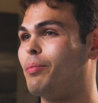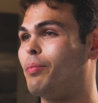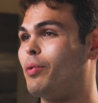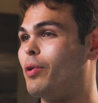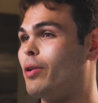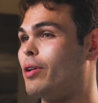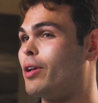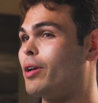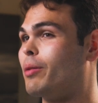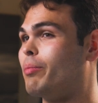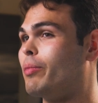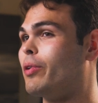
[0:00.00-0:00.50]

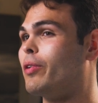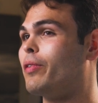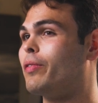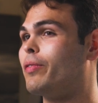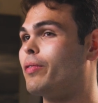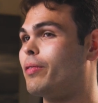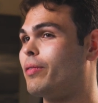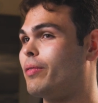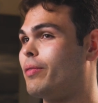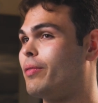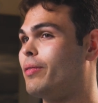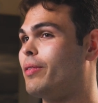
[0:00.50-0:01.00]
pretty good
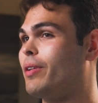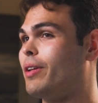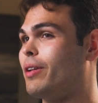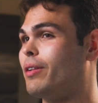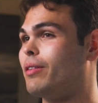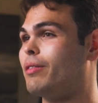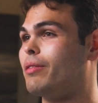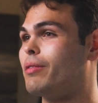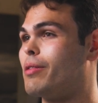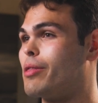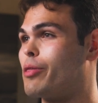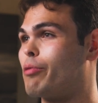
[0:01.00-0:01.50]
move
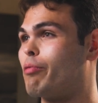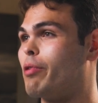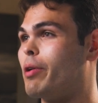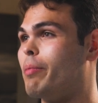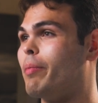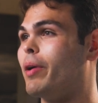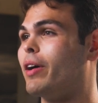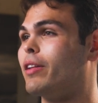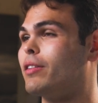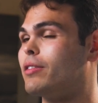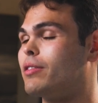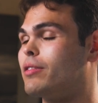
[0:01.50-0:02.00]
in 3
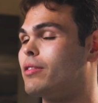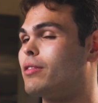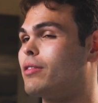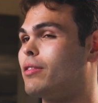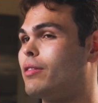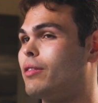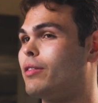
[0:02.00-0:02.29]
months.